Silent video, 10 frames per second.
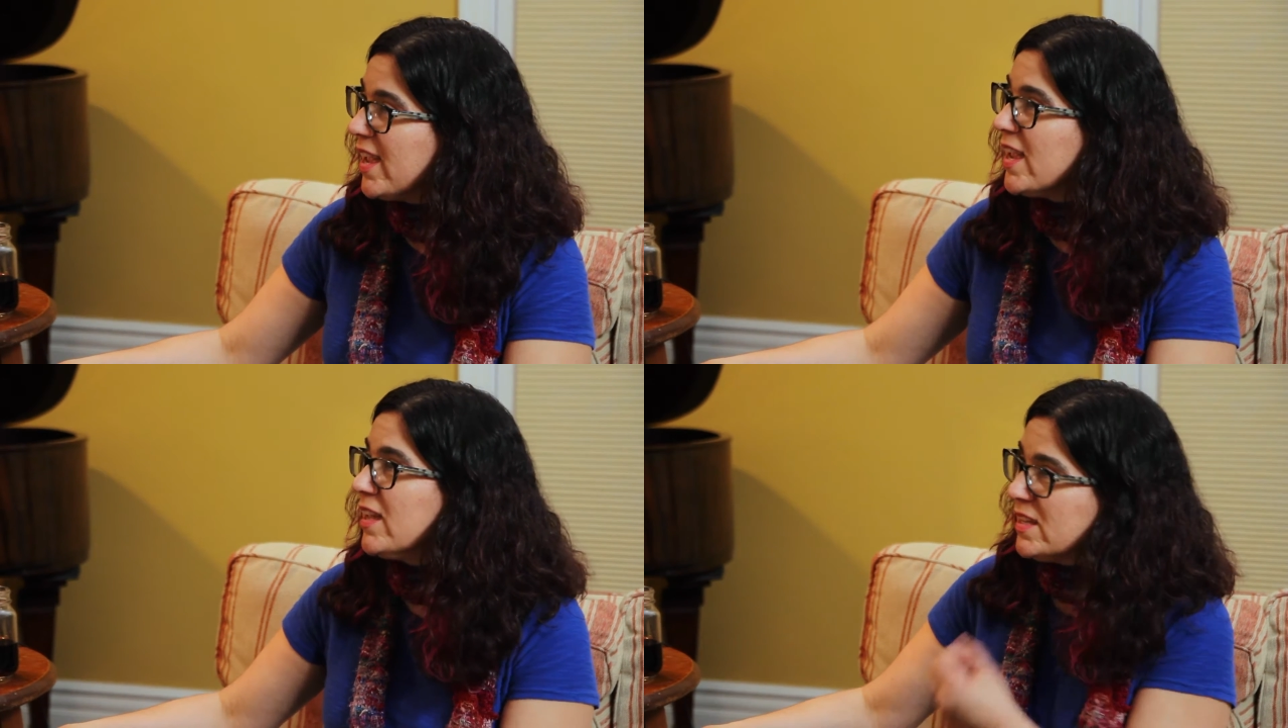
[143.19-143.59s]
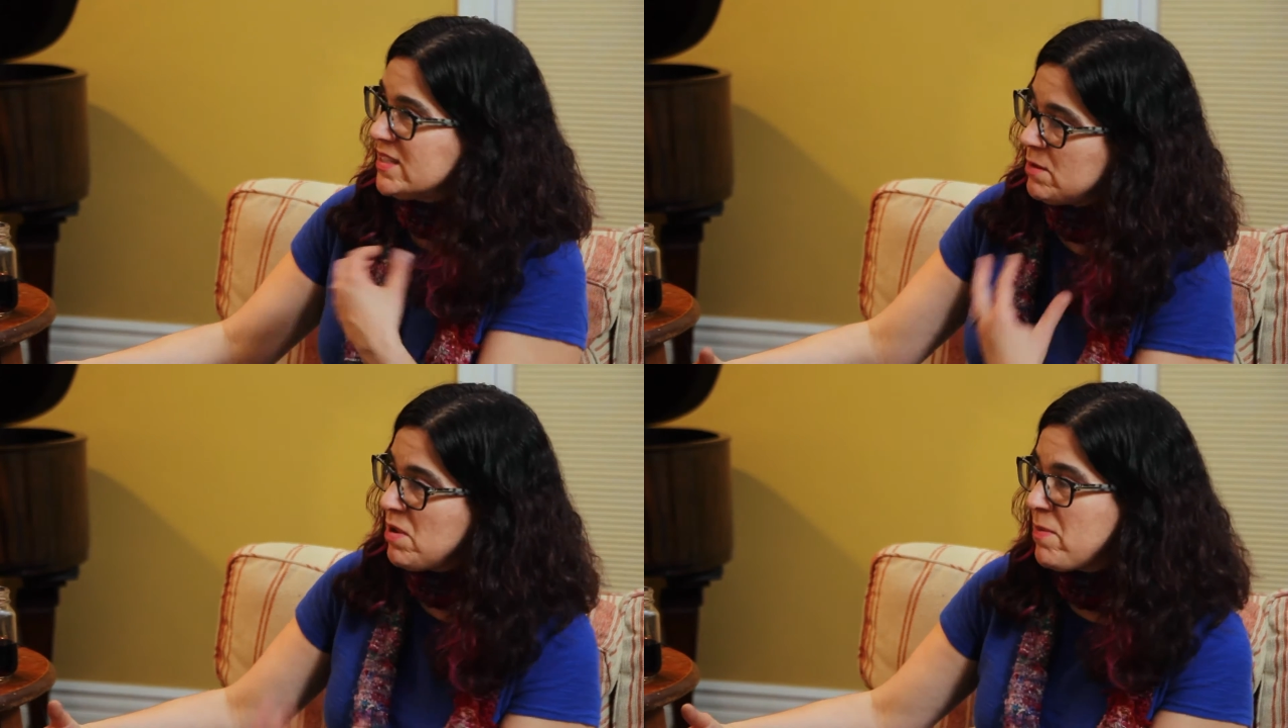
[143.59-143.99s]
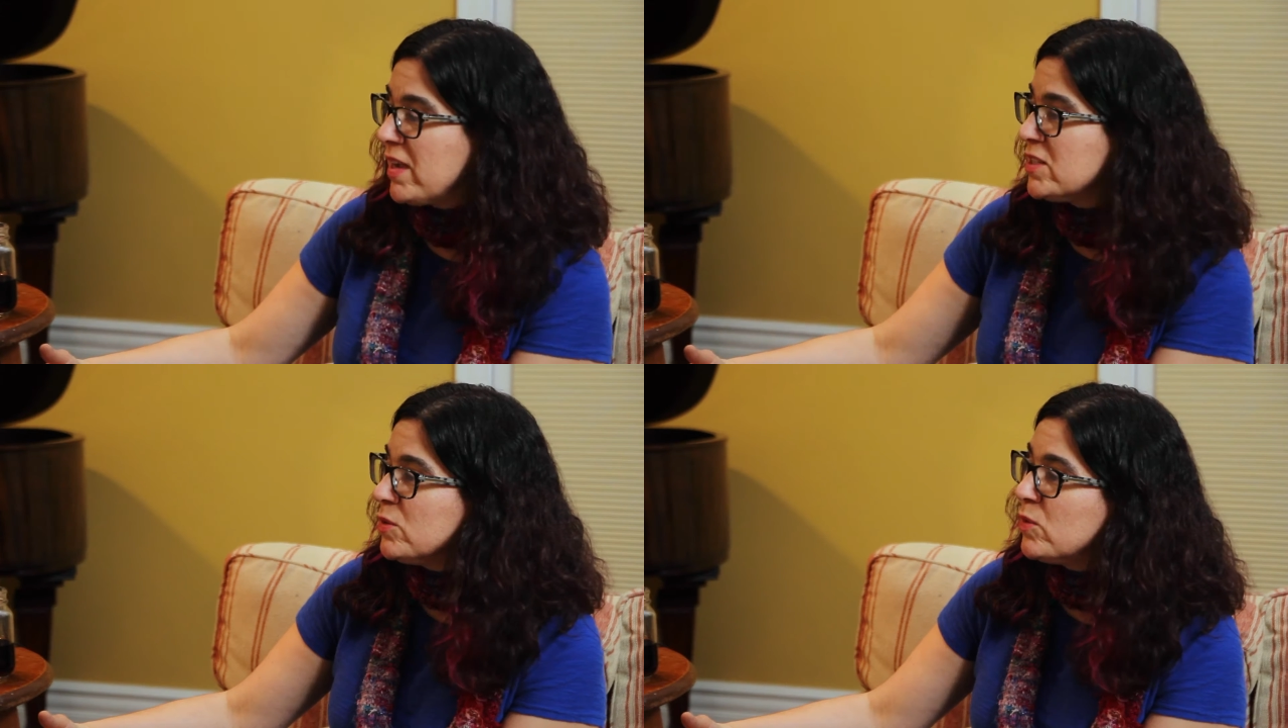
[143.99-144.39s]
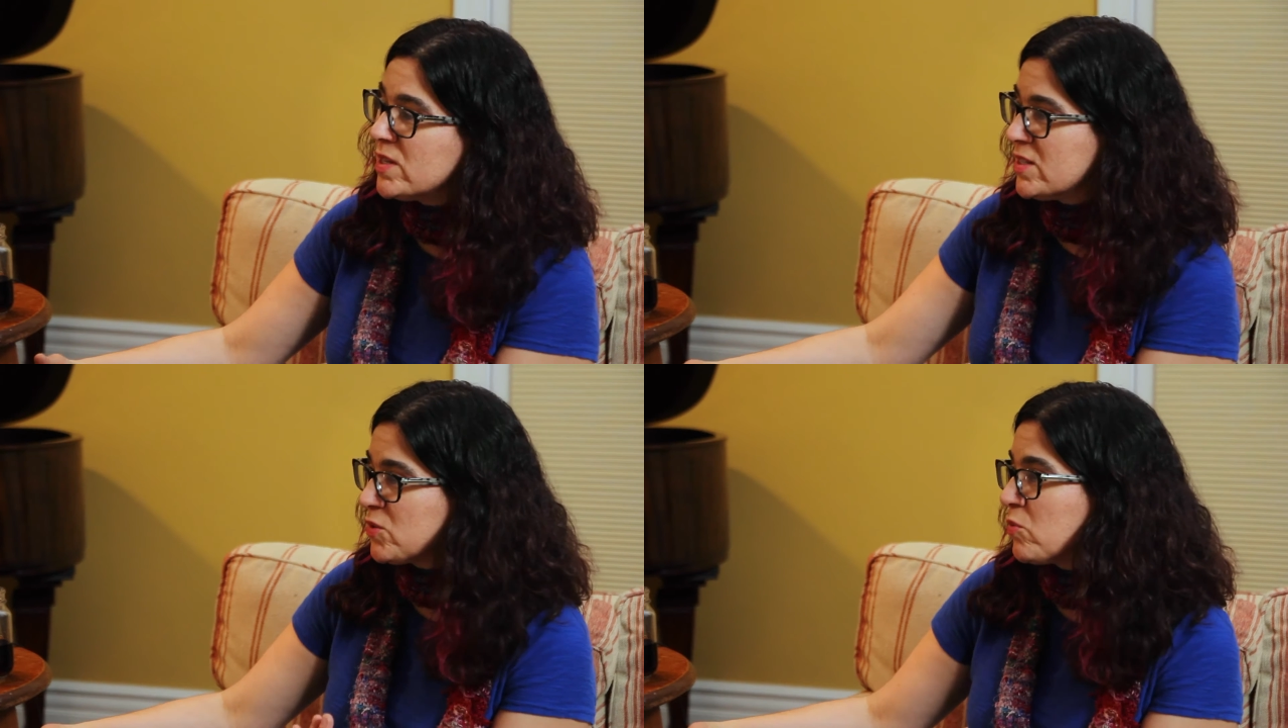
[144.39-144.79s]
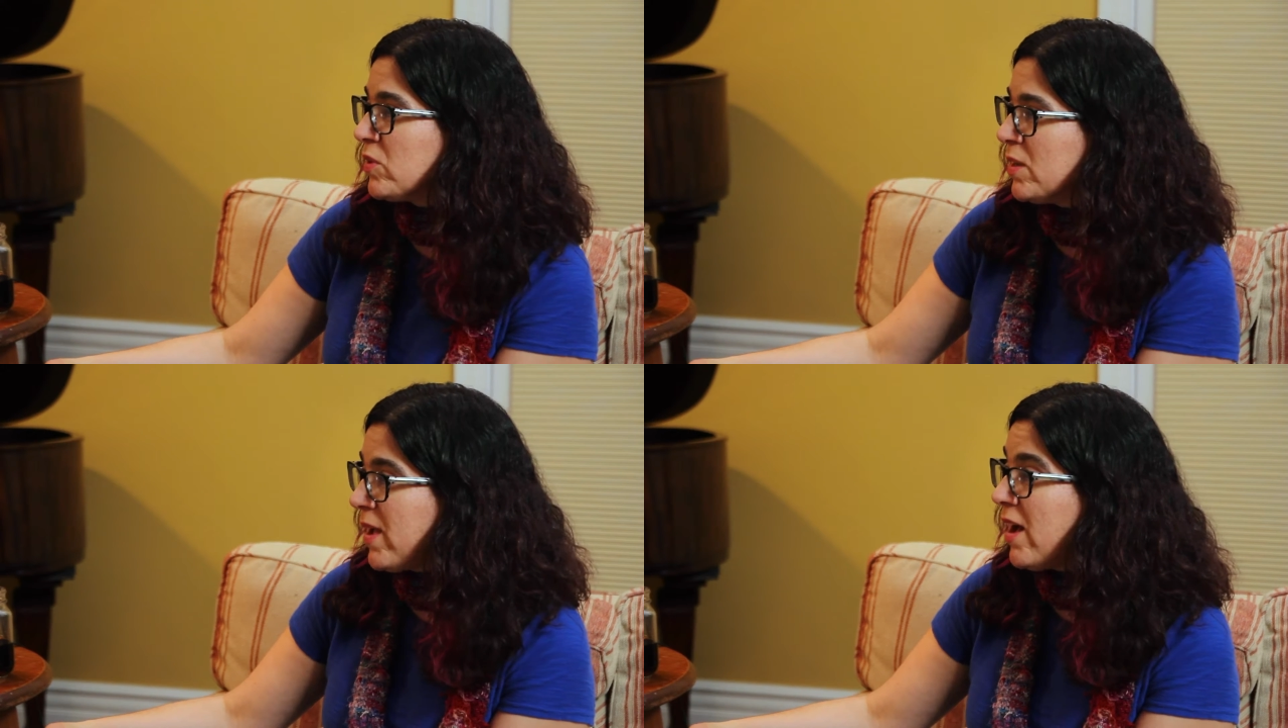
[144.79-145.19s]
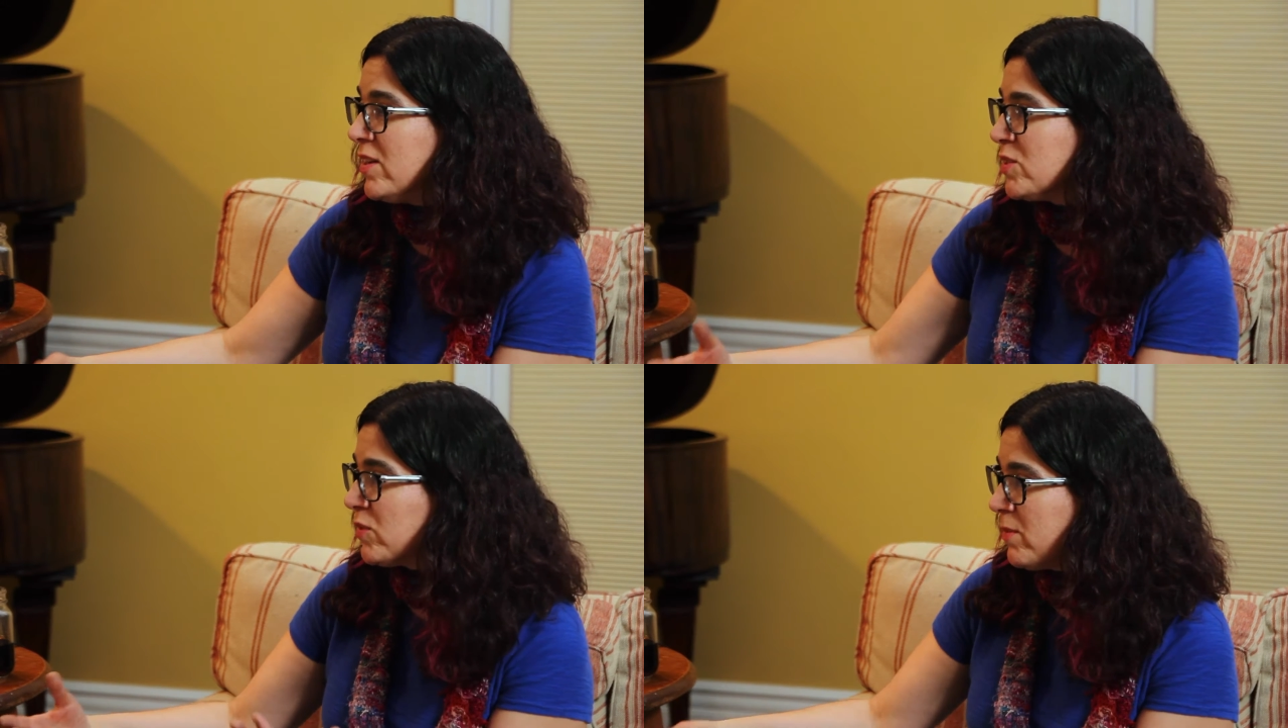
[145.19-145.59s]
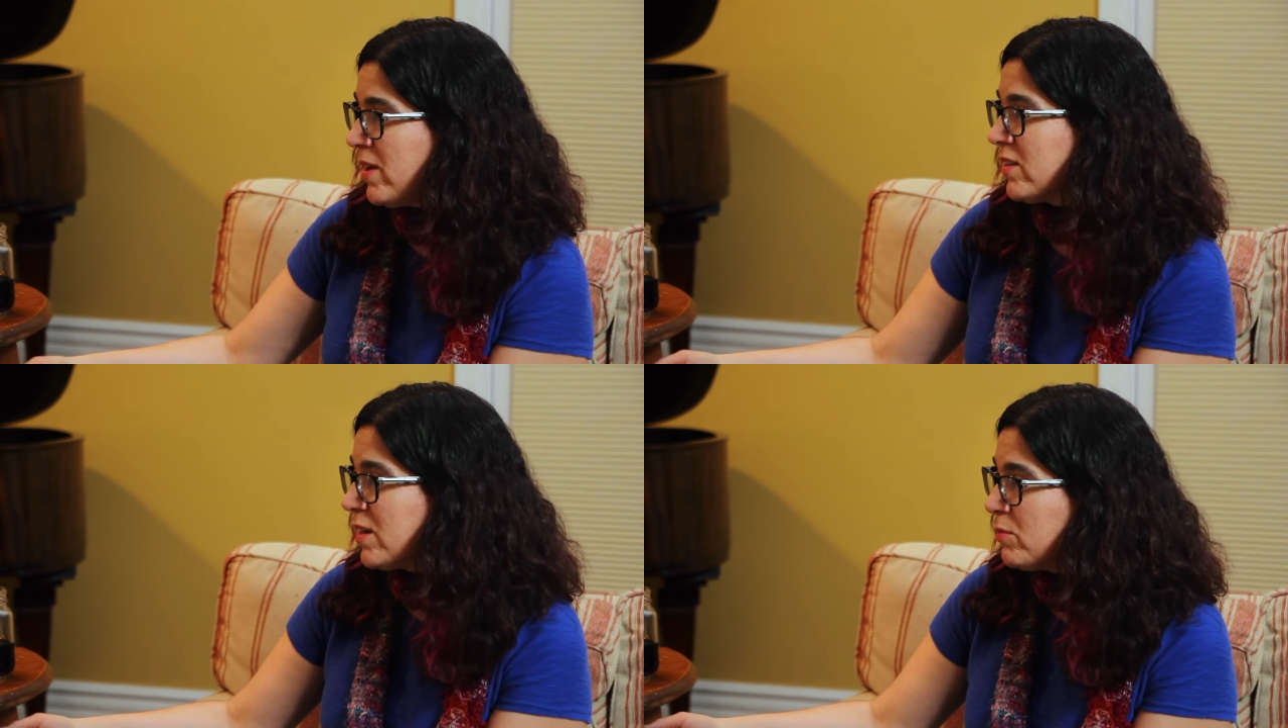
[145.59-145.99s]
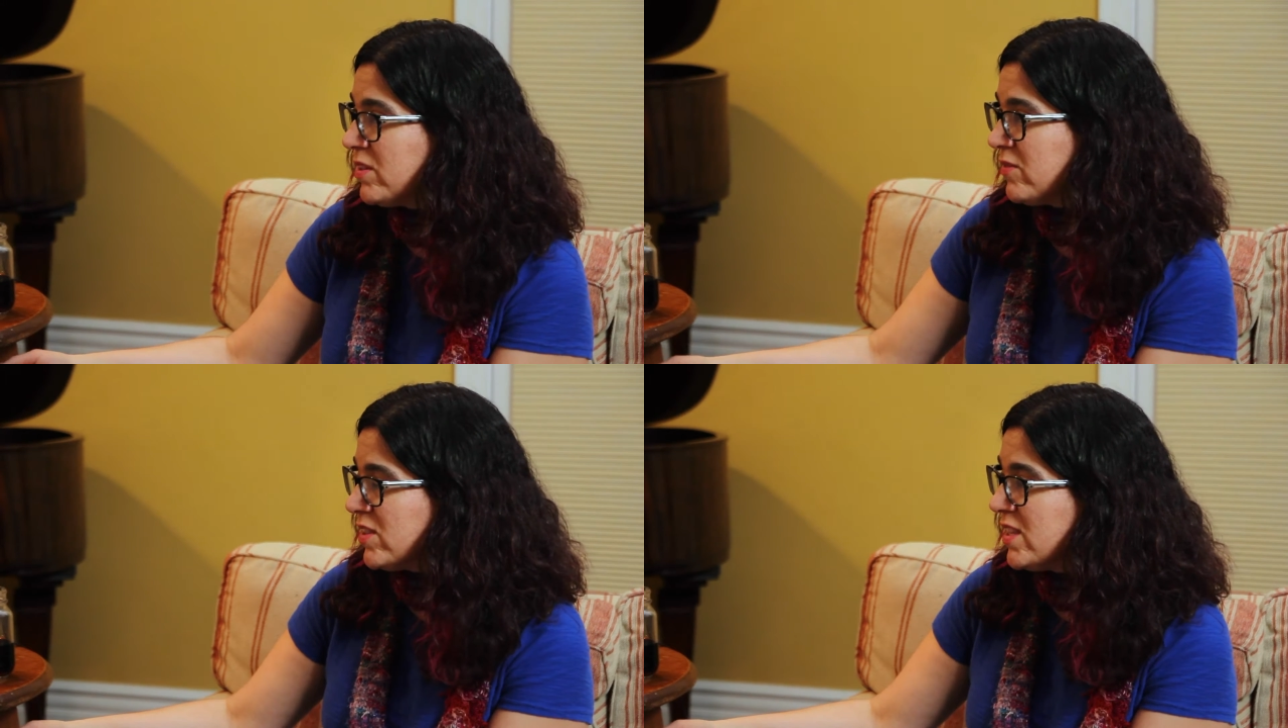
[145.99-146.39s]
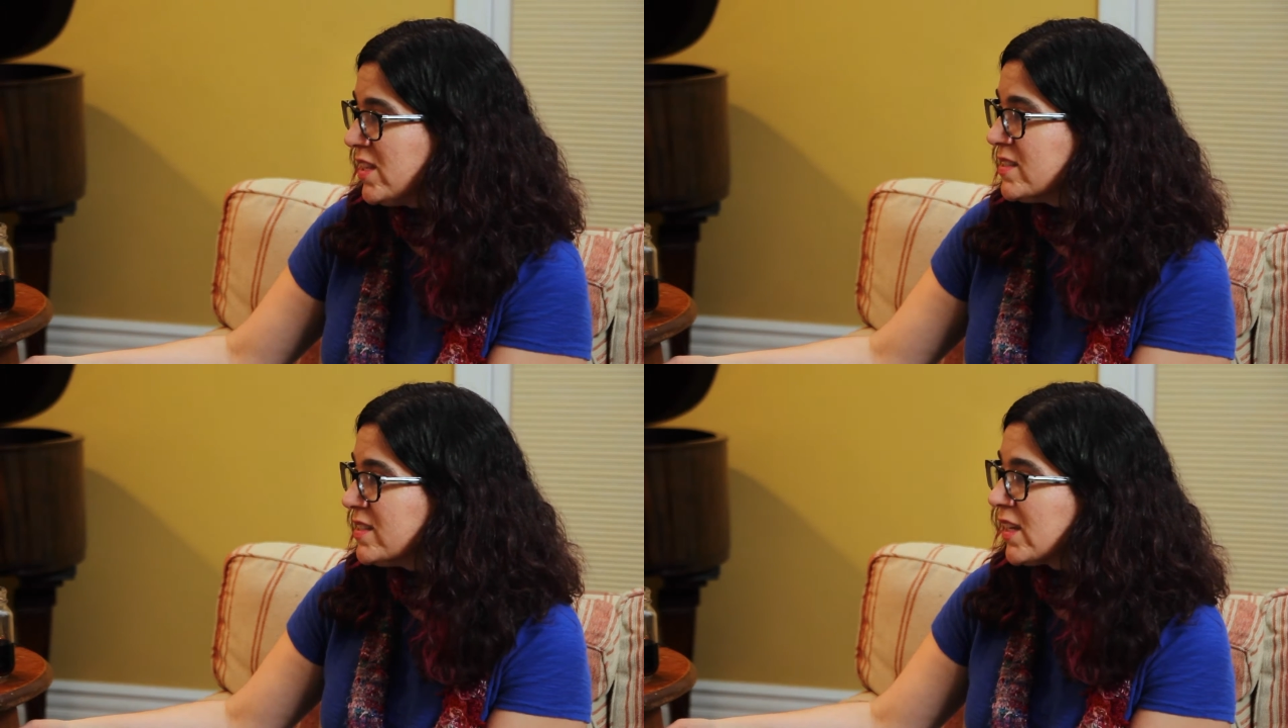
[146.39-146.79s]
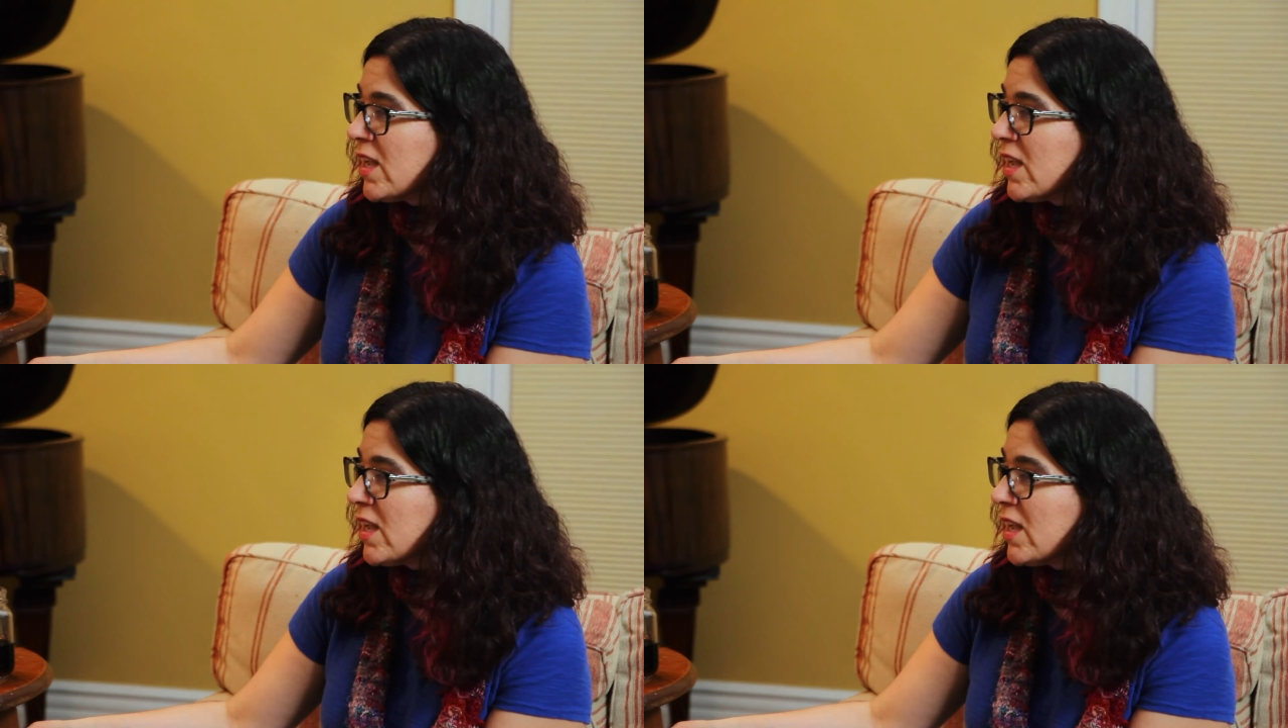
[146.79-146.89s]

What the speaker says: it sent me back to what is this script really about? And it's really about a couple of different things.